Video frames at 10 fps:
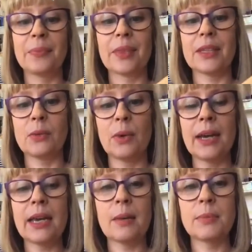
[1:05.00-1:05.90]
So when
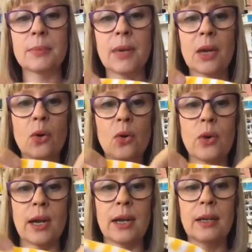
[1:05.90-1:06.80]
I come to my
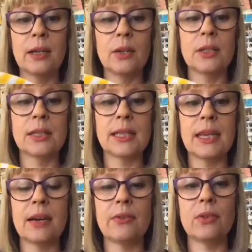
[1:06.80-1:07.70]
corner, you can see
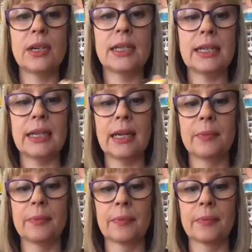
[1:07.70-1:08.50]
I've already